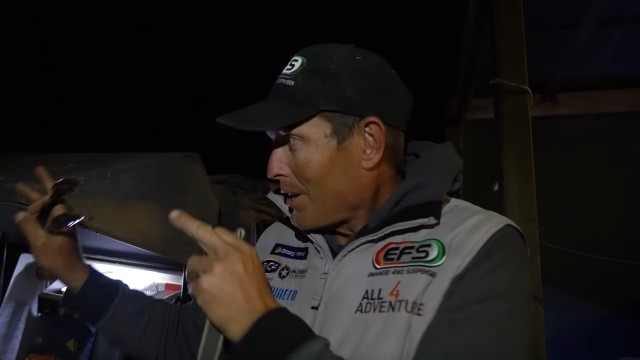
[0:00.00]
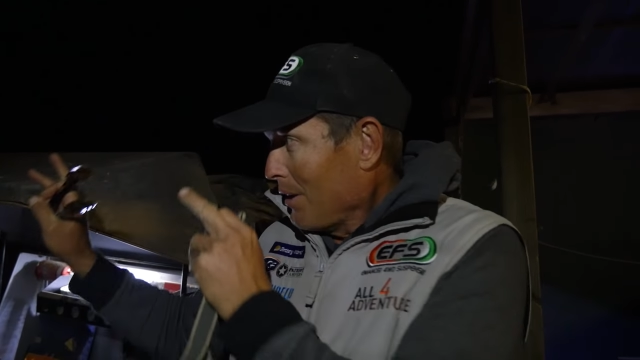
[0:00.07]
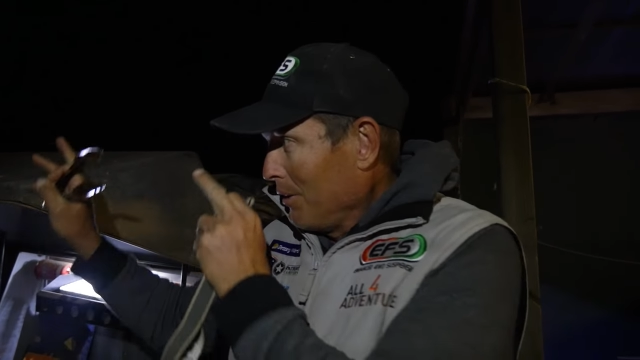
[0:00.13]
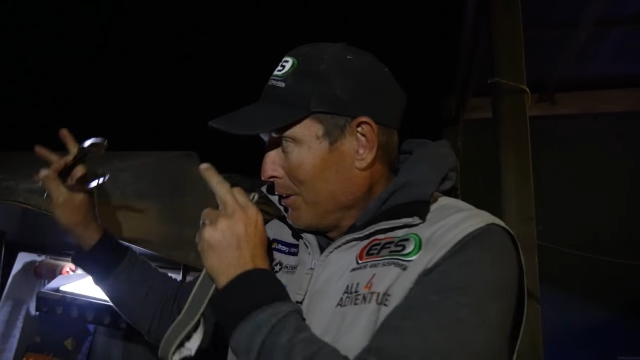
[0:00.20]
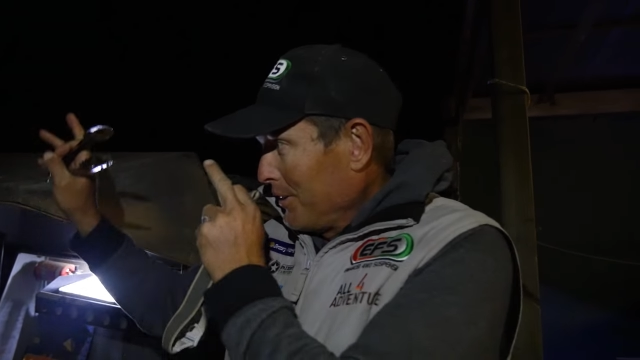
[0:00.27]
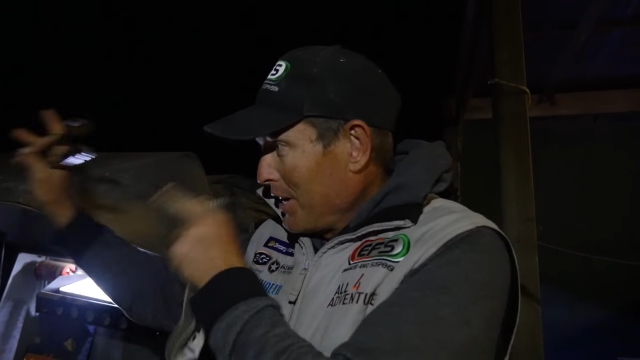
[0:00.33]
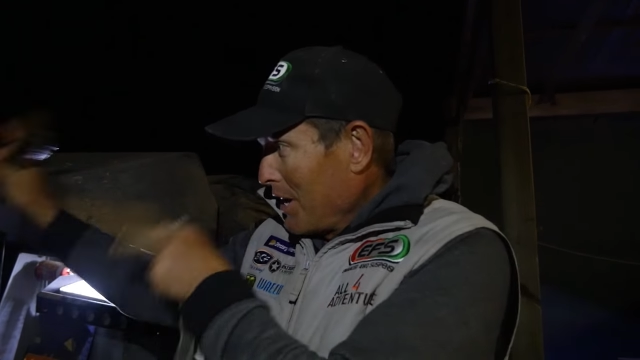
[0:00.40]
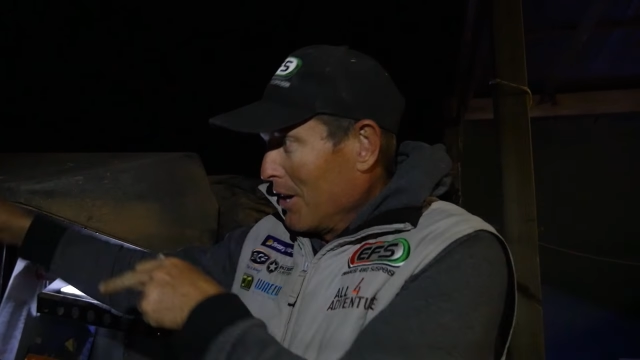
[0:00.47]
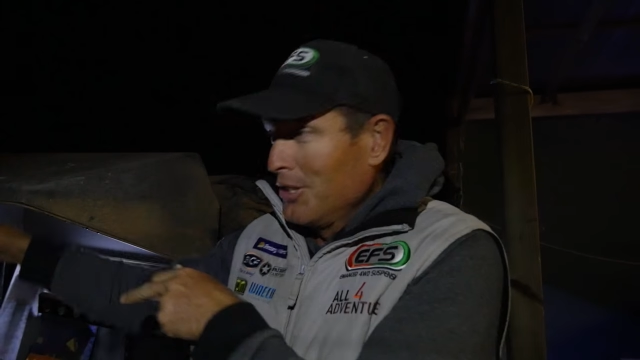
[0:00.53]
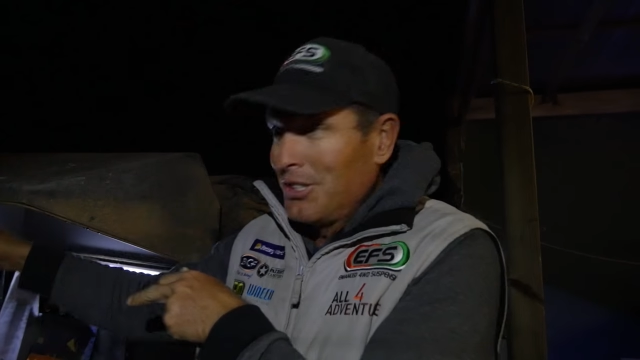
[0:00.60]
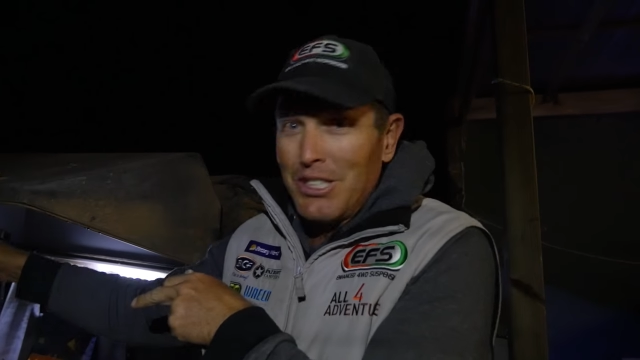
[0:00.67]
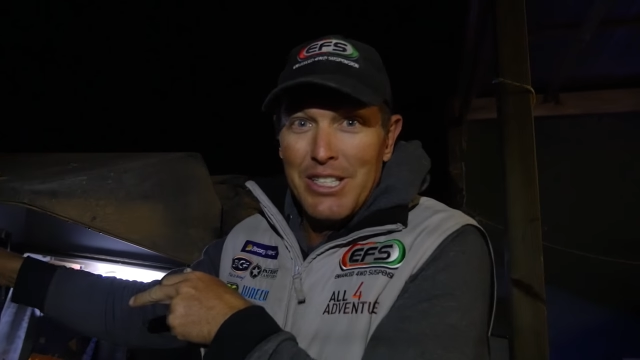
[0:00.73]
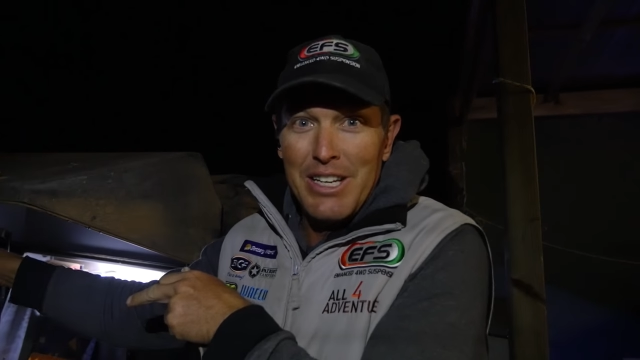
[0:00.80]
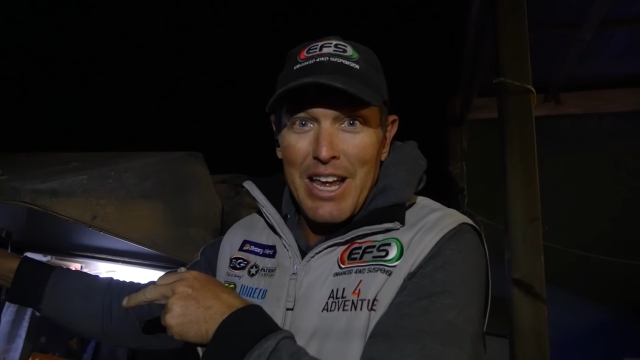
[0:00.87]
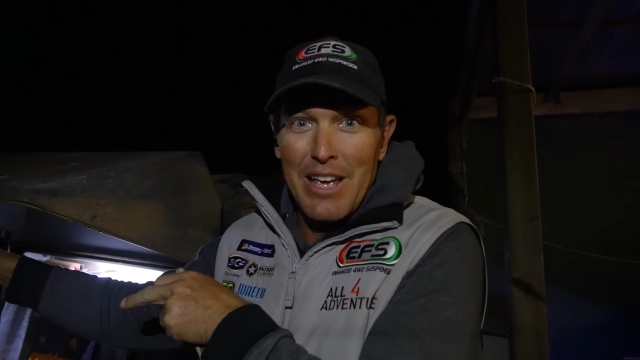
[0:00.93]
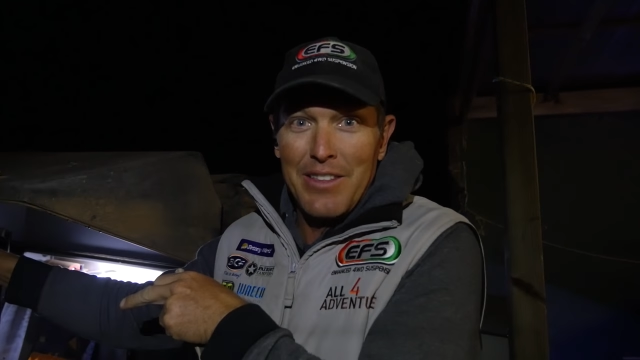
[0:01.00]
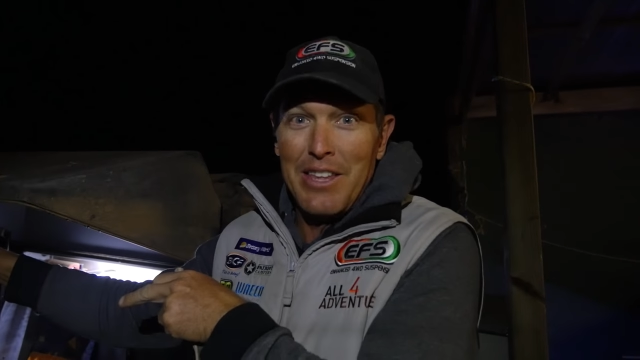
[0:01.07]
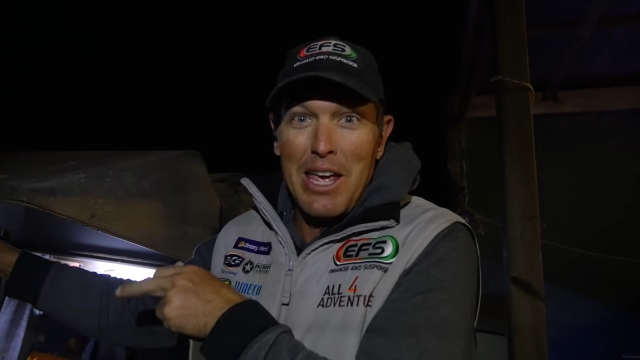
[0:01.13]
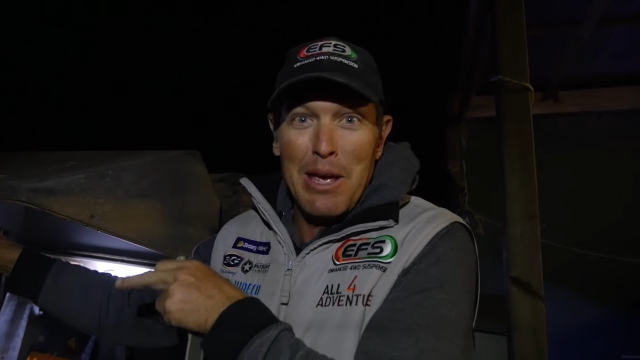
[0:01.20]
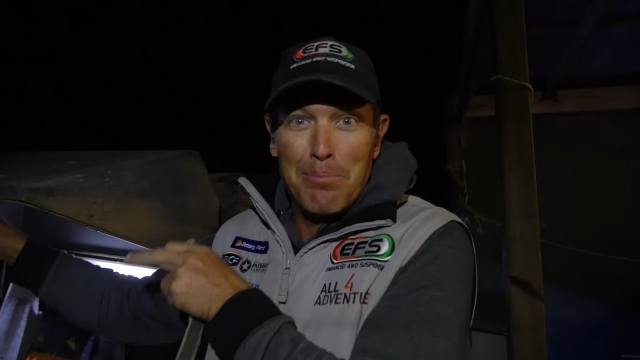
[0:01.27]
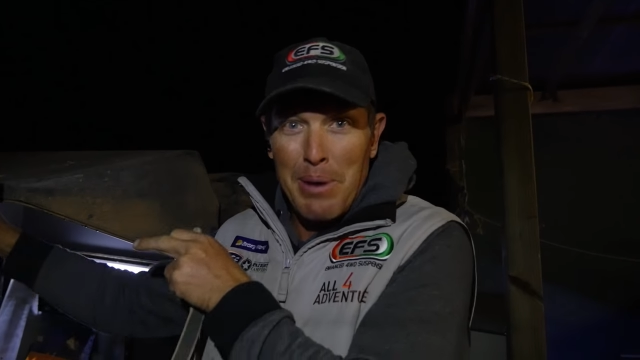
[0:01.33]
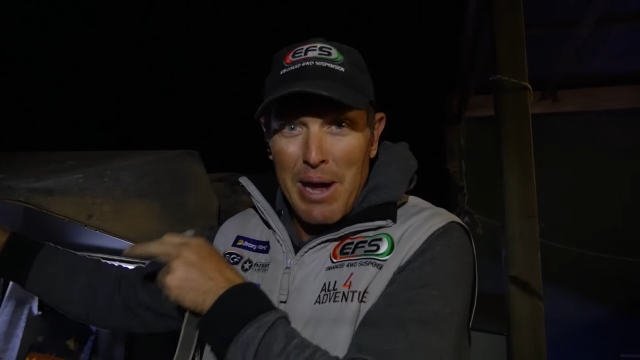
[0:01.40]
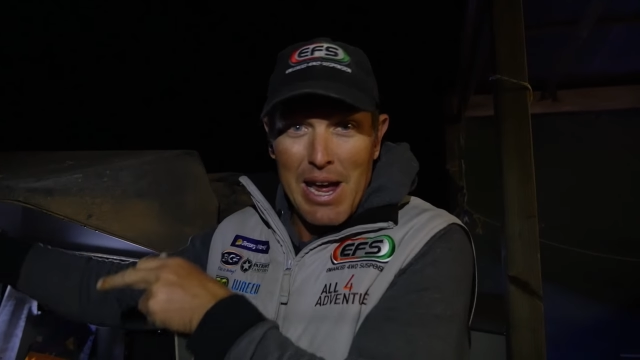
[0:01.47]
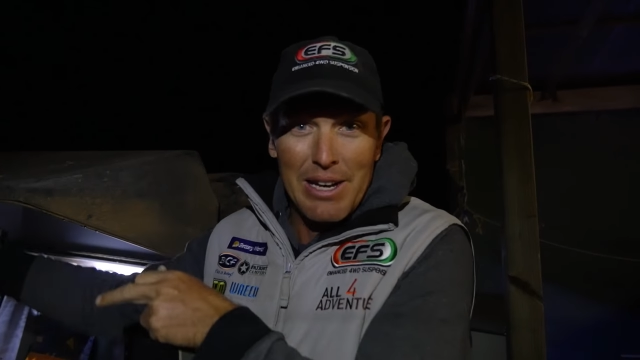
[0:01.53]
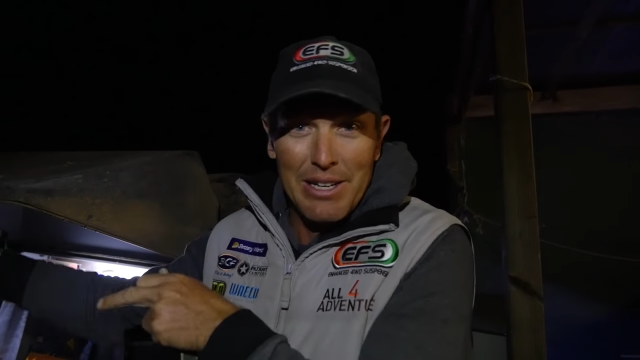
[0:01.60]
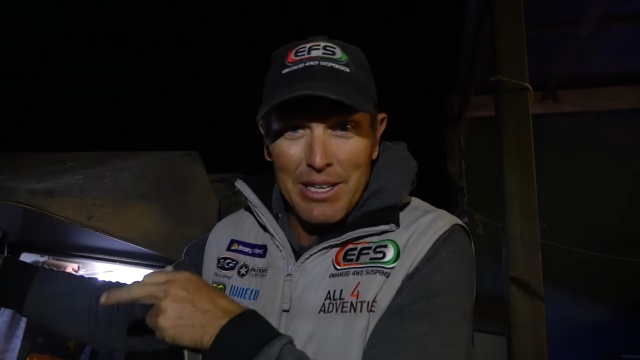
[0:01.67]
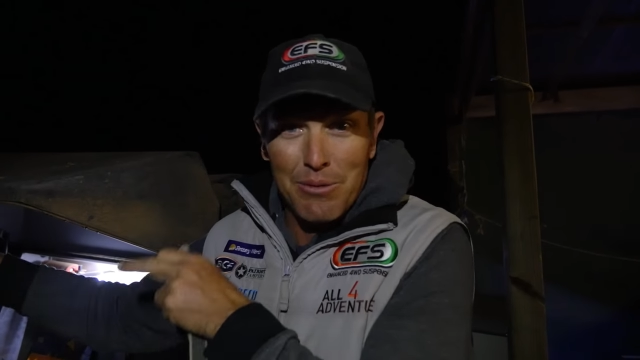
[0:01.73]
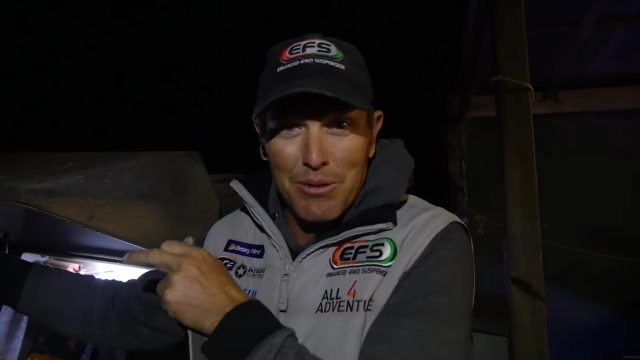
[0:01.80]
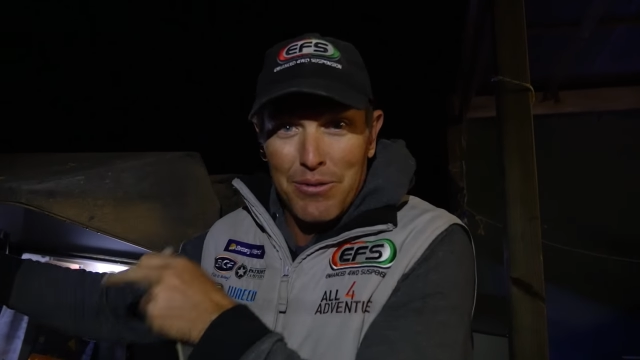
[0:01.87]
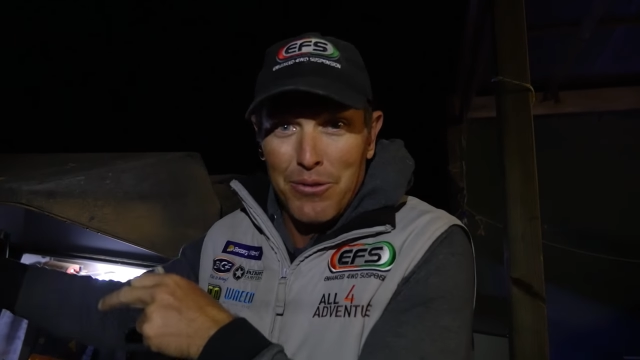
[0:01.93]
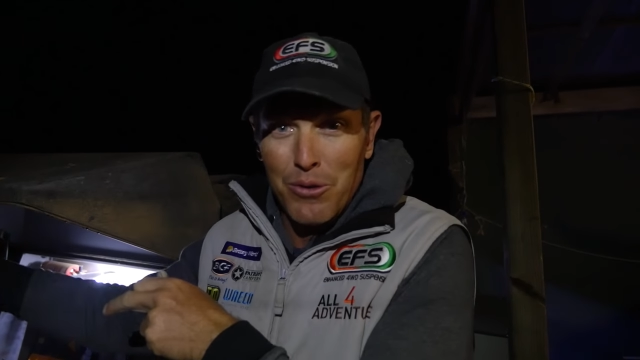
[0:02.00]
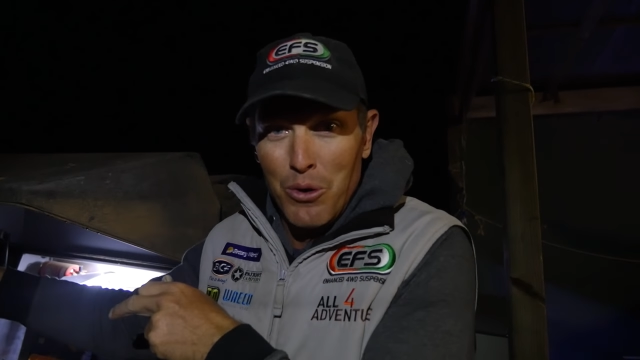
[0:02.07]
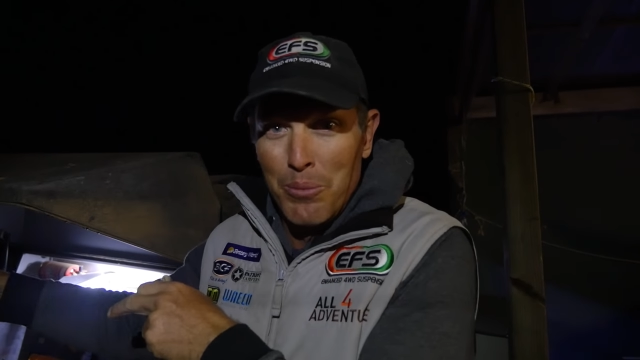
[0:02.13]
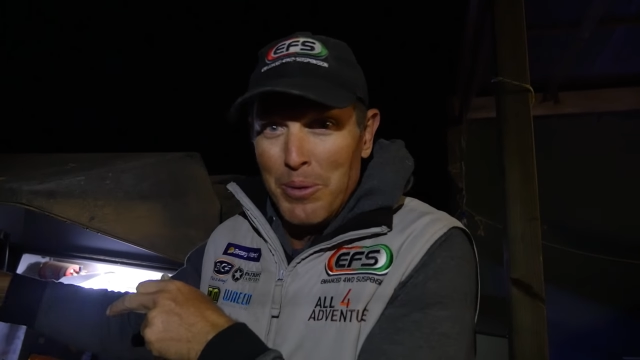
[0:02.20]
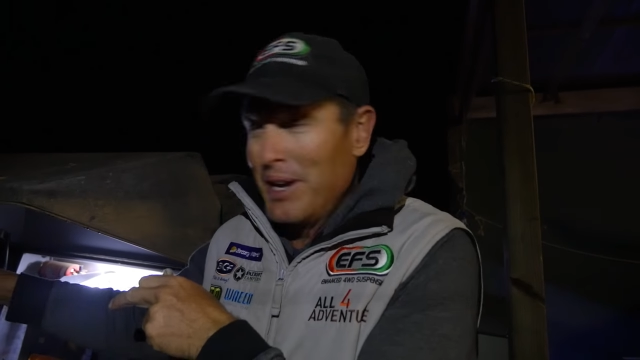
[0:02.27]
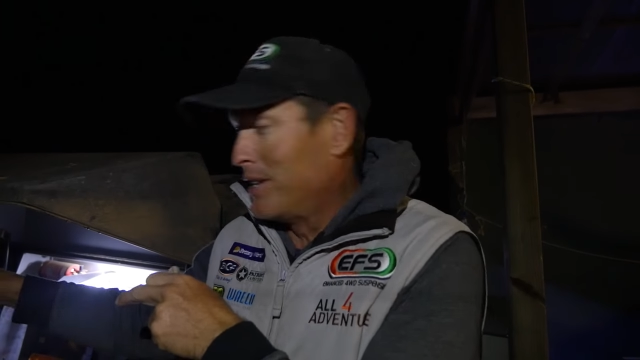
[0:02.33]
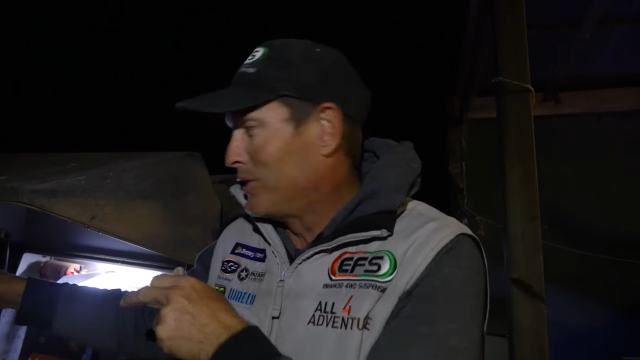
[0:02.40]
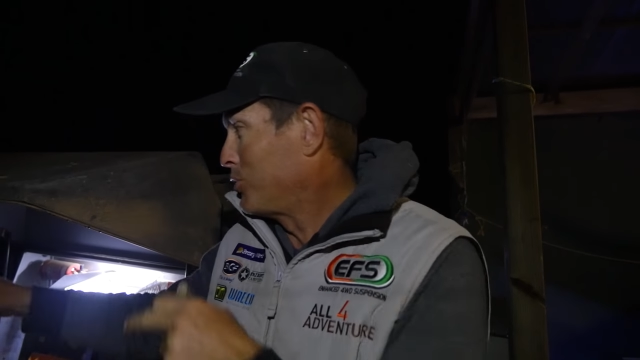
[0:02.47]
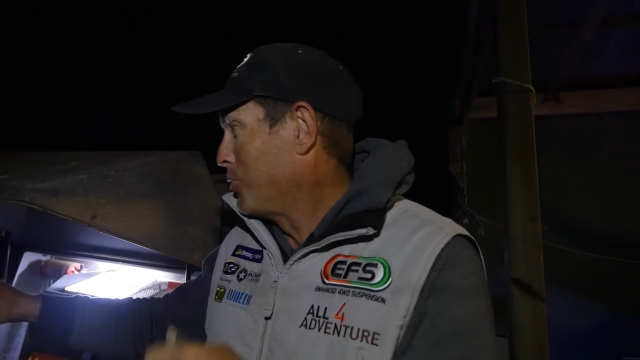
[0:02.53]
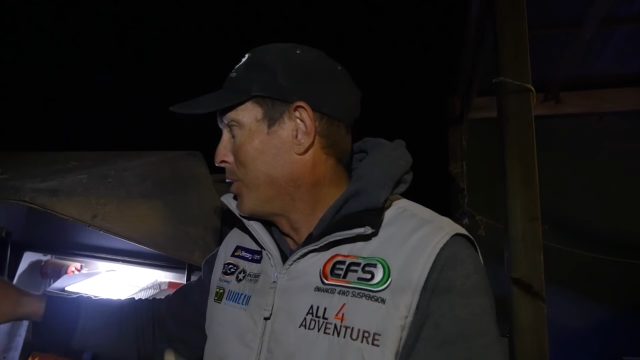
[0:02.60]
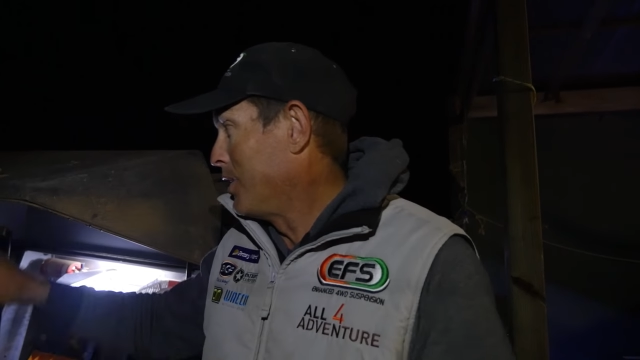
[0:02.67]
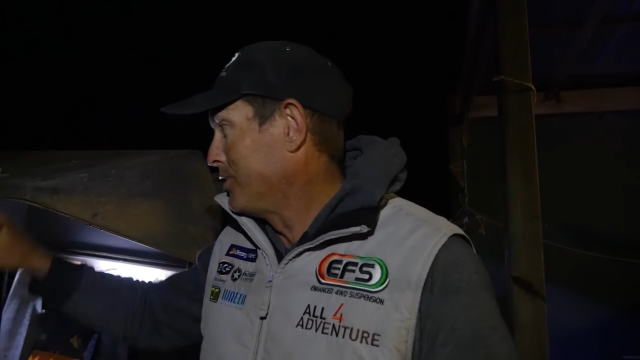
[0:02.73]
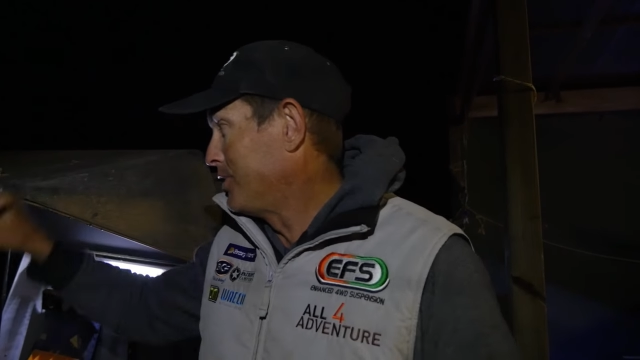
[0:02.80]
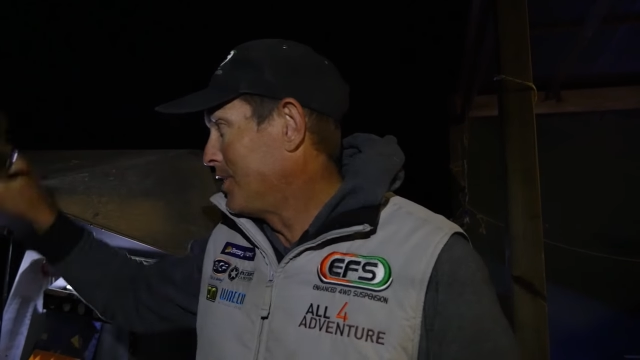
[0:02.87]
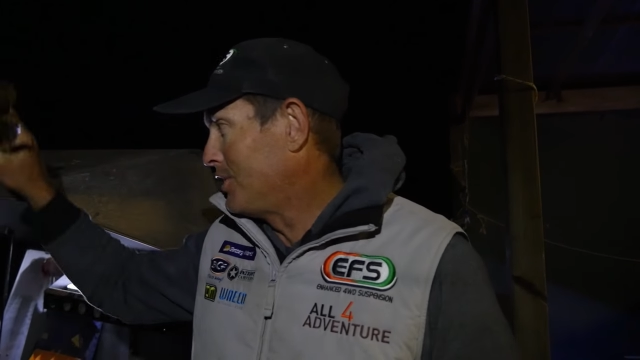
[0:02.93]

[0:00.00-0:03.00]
We've got the ocean down there pounding with four meter swells,